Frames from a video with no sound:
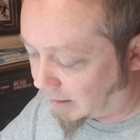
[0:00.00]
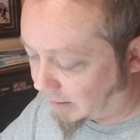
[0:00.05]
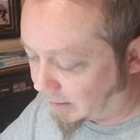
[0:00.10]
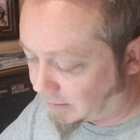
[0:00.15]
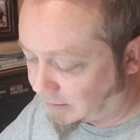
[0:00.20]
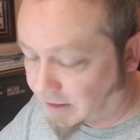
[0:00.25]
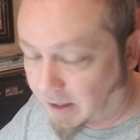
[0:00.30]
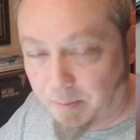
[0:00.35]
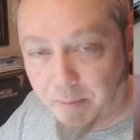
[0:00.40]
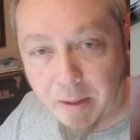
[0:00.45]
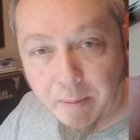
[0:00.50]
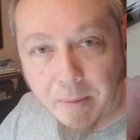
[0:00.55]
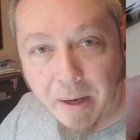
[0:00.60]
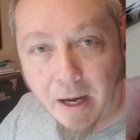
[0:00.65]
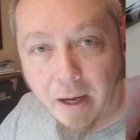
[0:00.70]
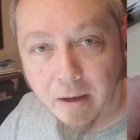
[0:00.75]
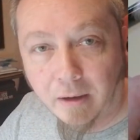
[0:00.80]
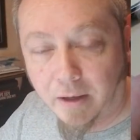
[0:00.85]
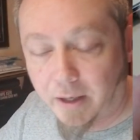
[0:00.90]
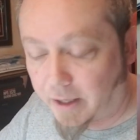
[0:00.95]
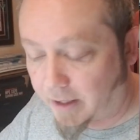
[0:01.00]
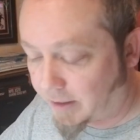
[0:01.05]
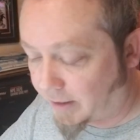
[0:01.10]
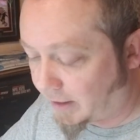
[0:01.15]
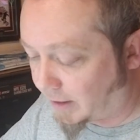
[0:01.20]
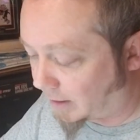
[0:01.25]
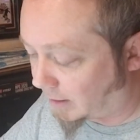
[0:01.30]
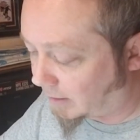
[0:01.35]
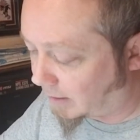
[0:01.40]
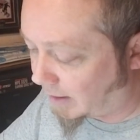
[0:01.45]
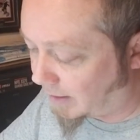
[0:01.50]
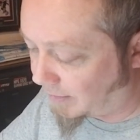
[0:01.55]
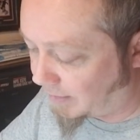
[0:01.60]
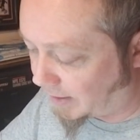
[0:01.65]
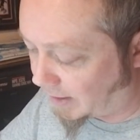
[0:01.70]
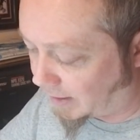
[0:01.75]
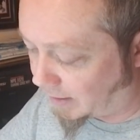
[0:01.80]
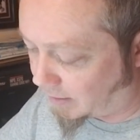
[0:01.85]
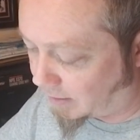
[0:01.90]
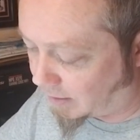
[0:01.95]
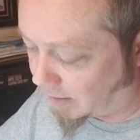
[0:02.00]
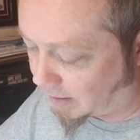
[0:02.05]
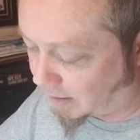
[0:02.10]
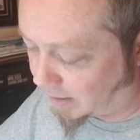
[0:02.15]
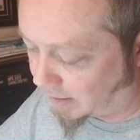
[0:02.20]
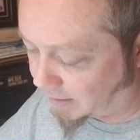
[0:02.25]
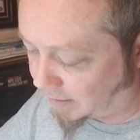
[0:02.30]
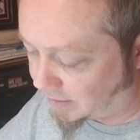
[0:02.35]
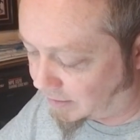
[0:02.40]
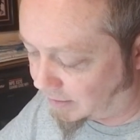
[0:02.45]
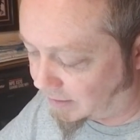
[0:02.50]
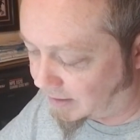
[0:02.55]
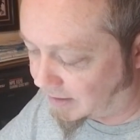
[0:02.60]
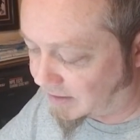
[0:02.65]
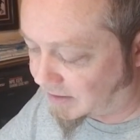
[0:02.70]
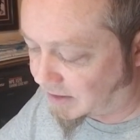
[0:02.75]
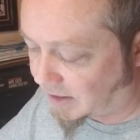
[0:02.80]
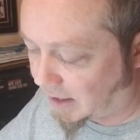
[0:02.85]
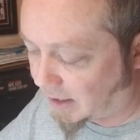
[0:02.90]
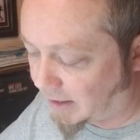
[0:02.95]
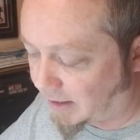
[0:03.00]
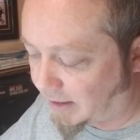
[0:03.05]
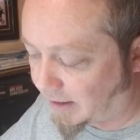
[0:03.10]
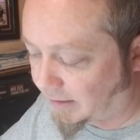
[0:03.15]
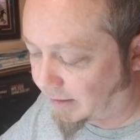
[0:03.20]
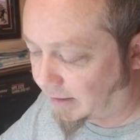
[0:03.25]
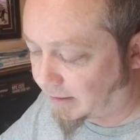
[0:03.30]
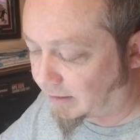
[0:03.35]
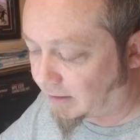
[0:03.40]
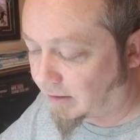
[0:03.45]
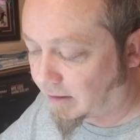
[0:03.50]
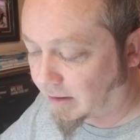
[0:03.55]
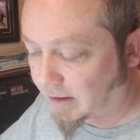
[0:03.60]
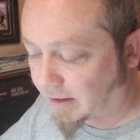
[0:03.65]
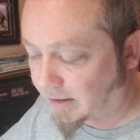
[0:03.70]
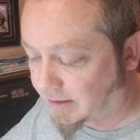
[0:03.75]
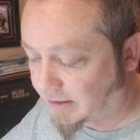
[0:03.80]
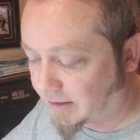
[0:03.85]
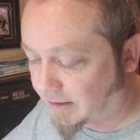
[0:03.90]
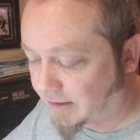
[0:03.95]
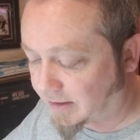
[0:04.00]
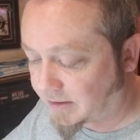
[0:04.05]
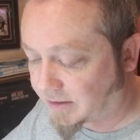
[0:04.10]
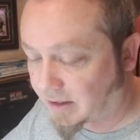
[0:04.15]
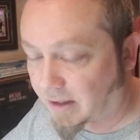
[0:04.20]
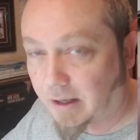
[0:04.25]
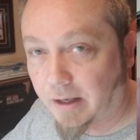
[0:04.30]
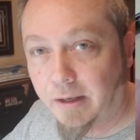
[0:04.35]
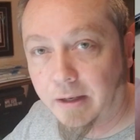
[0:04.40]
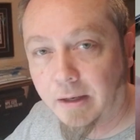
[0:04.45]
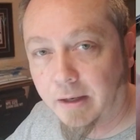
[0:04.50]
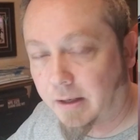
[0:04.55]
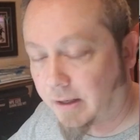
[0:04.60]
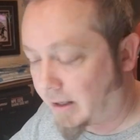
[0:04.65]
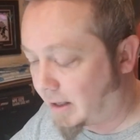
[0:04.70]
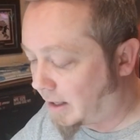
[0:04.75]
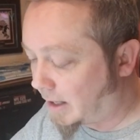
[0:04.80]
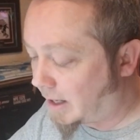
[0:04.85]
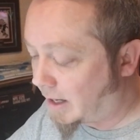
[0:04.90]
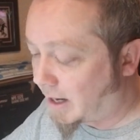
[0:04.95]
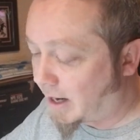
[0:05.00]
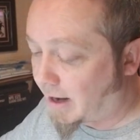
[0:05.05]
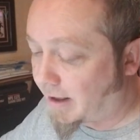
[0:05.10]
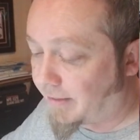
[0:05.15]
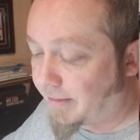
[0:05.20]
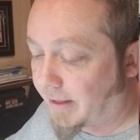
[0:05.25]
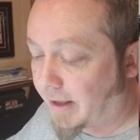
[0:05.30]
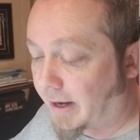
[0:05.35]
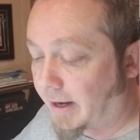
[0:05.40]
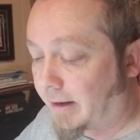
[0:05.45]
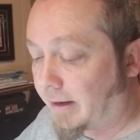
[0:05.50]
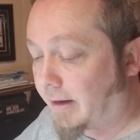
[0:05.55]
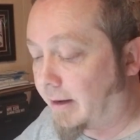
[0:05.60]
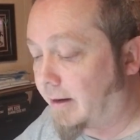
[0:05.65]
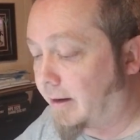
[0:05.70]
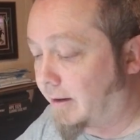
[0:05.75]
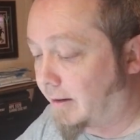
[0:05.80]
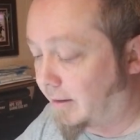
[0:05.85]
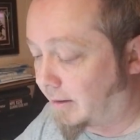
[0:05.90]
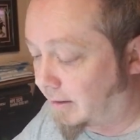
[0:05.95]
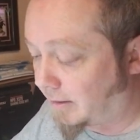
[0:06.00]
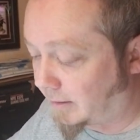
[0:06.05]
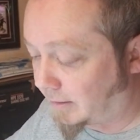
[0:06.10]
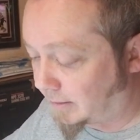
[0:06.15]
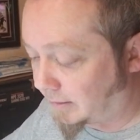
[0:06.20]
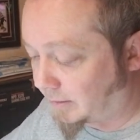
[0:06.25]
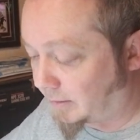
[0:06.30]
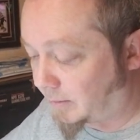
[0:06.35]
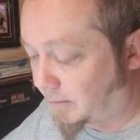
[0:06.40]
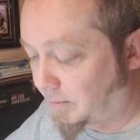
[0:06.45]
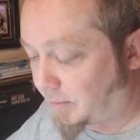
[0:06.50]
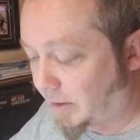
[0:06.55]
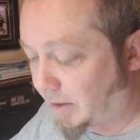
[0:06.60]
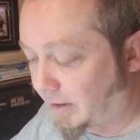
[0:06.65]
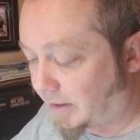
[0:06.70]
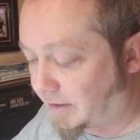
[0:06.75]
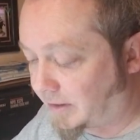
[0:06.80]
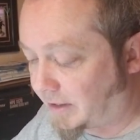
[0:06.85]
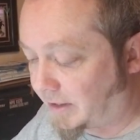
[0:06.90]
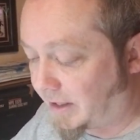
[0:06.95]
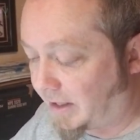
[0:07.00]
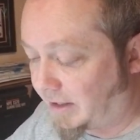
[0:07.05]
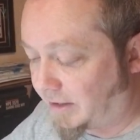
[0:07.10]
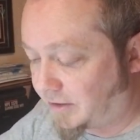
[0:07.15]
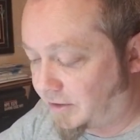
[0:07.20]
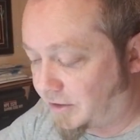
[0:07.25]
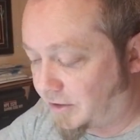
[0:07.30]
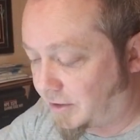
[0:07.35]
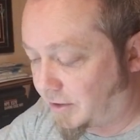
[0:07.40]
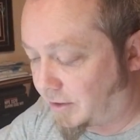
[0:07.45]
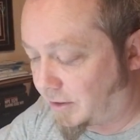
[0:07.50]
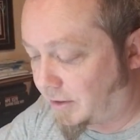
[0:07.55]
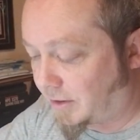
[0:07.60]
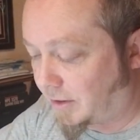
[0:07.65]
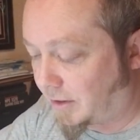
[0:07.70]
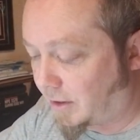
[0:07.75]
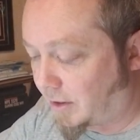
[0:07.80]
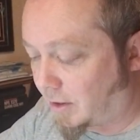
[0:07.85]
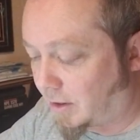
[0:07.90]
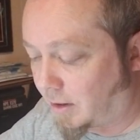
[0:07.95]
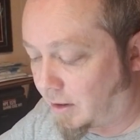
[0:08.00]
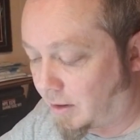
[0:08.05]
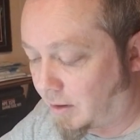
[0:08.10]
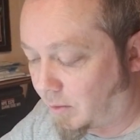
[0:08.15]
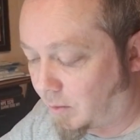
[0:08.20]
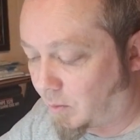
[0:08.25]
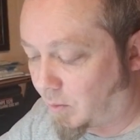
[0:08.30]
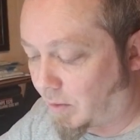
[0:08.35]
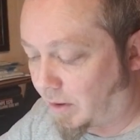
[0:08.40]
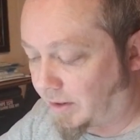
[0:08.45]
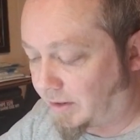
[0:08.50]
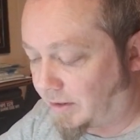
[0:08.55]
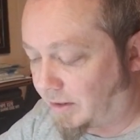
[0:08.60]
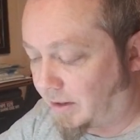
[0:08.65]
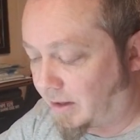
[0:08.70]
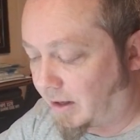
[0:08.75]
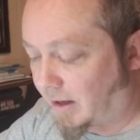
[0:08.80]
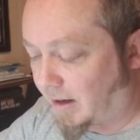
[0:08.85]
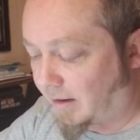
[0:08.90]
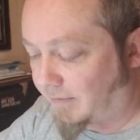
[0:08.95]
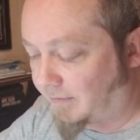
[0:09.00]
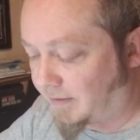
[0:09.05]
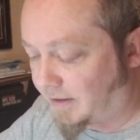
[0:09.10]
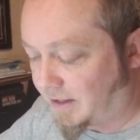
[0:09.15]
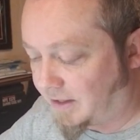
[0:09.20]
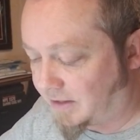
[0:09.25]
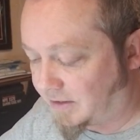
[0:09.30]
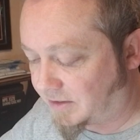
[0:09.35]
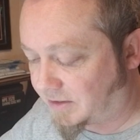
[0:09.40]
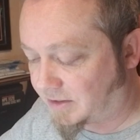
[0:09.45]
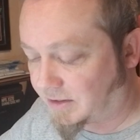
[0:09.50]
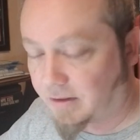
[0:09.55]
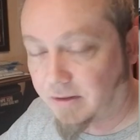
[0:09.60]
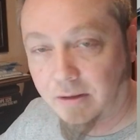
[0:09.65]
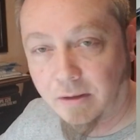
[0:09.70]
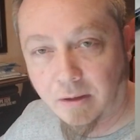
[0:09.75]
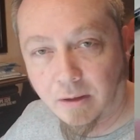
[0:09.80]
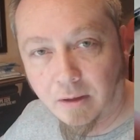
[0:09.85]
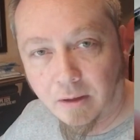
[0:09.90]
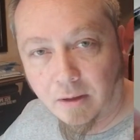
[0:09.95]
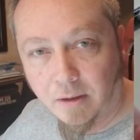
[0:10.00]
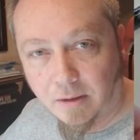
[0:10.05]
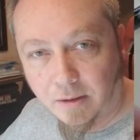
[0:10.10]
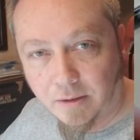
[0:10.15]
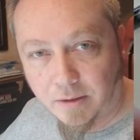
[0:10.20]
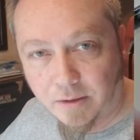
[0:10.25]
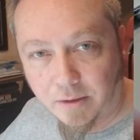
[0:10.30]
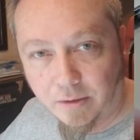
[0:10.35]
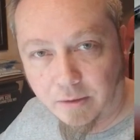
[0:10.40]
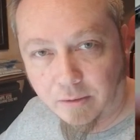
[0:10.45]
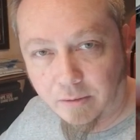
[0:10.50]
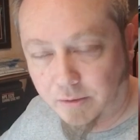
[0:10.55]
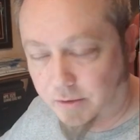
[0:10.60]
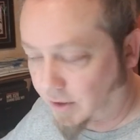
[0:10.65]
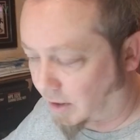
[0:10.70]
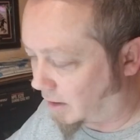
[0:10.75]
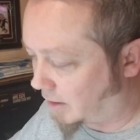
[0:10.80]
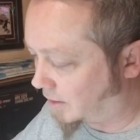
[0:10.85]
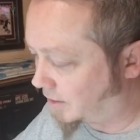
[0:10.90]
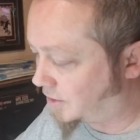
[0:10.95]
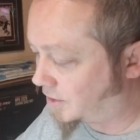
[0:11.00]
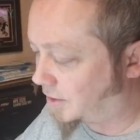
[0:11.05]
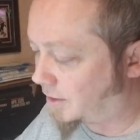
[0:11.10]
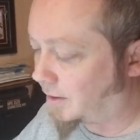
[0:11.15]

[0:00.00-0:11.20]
dummy battery in here, and then hook it to this side, and then hook it to this side, and then put it to each one of these to charge.